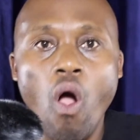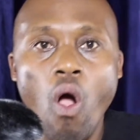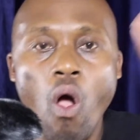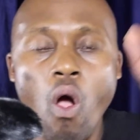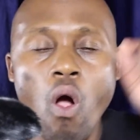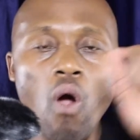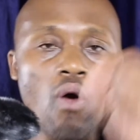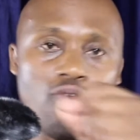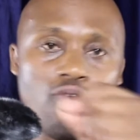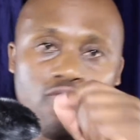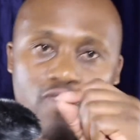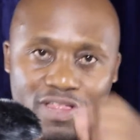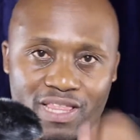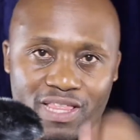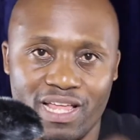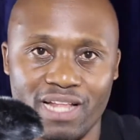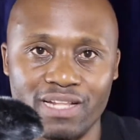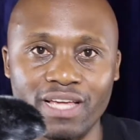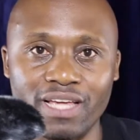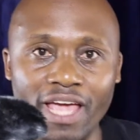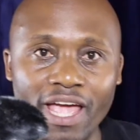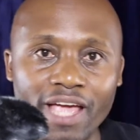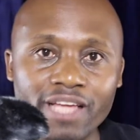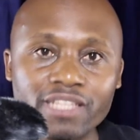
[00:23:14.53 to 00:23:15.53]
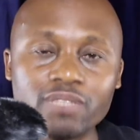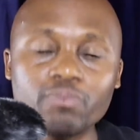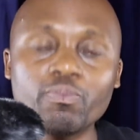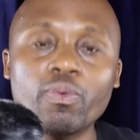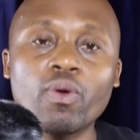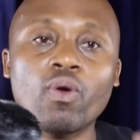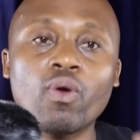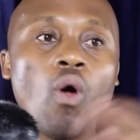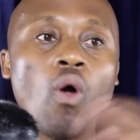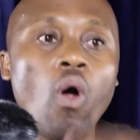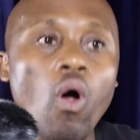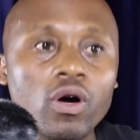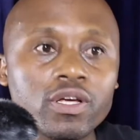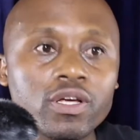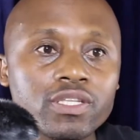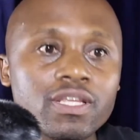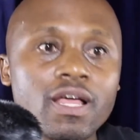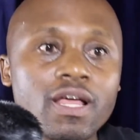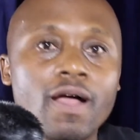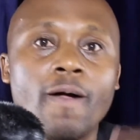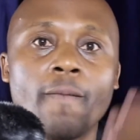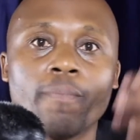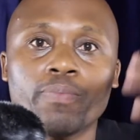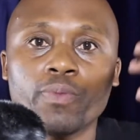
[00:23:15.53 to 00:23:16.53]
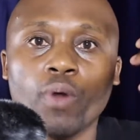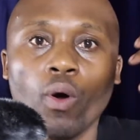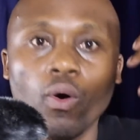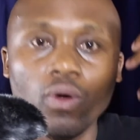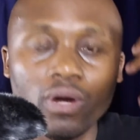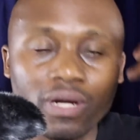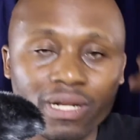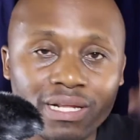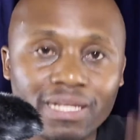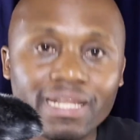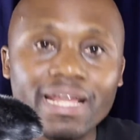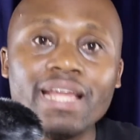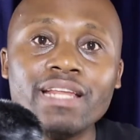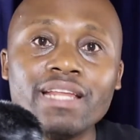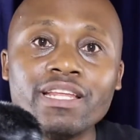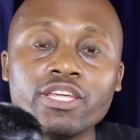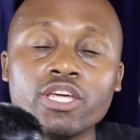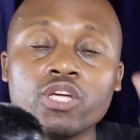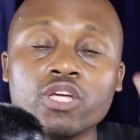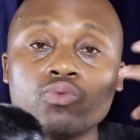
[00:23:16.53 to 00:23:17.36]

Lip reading: over that case because already